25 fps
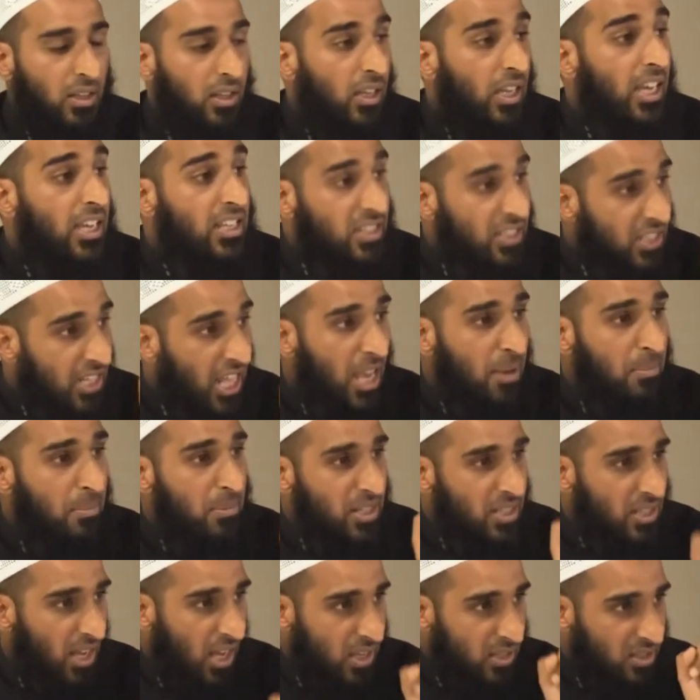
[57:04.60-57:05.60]
His name
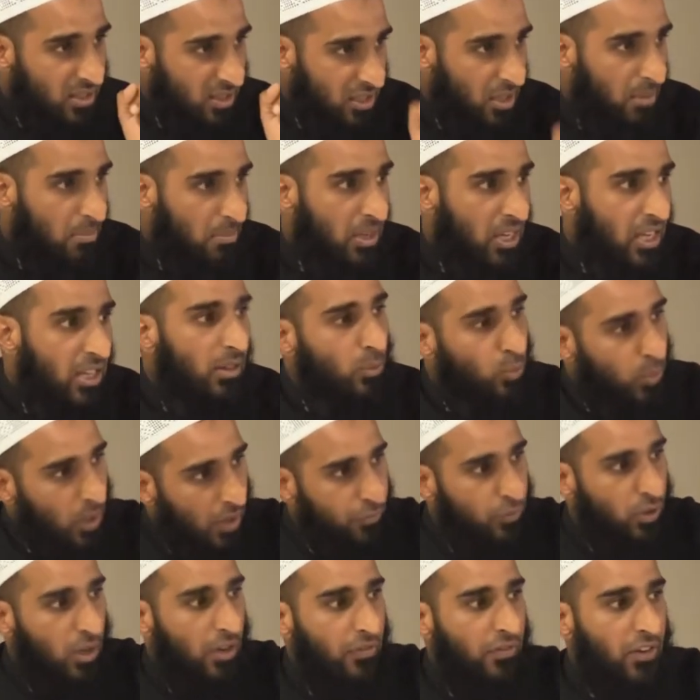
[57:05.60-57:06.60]
is as-Sami', we
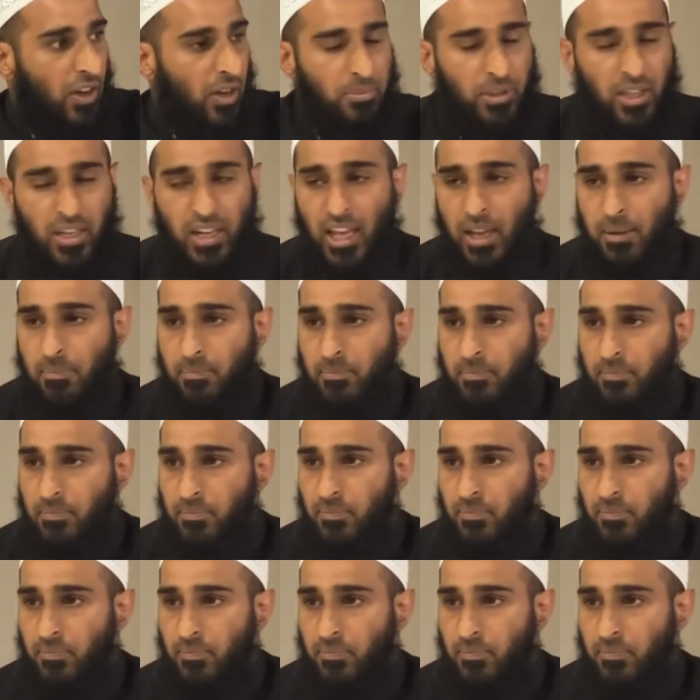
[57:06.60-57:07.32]
have to affirm the name.